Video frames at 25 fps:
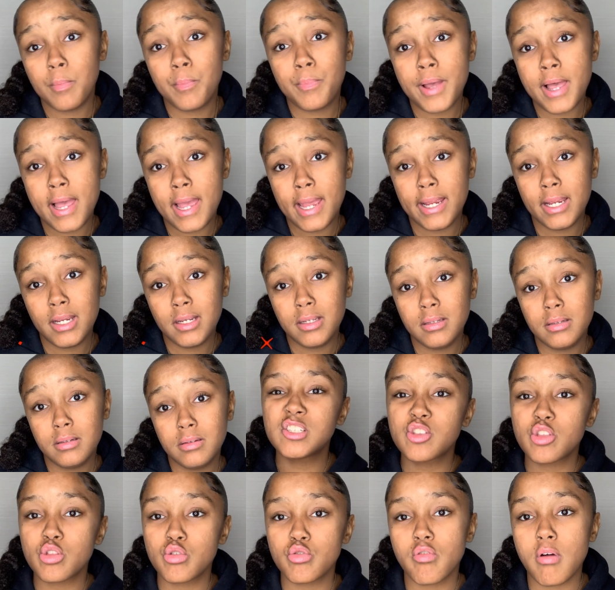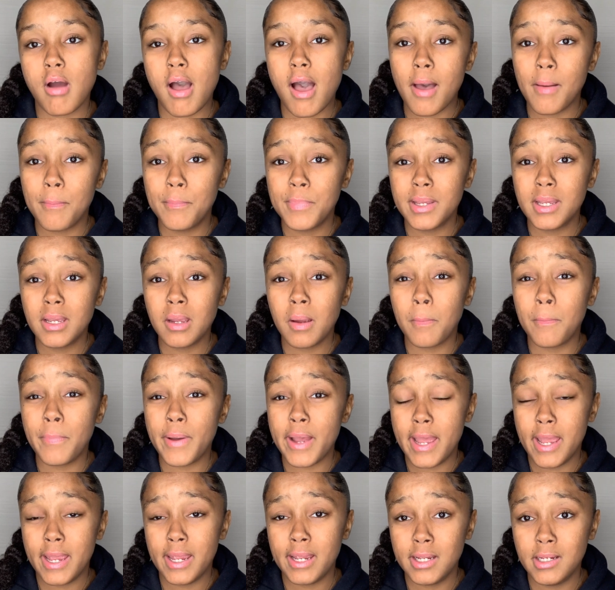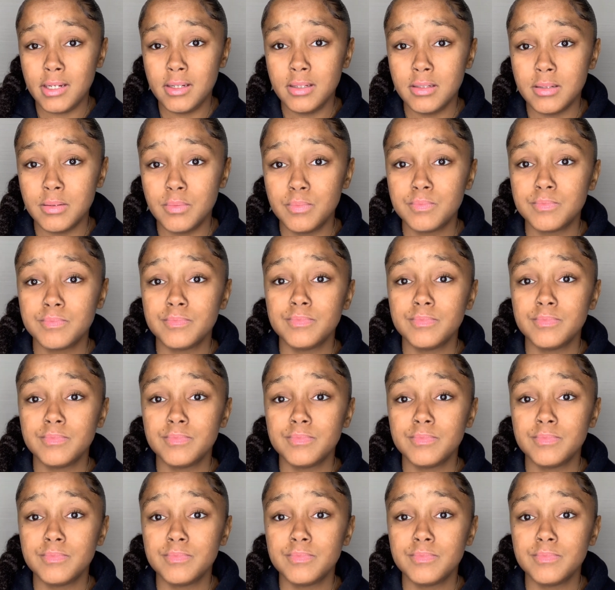pain, throbbing pain.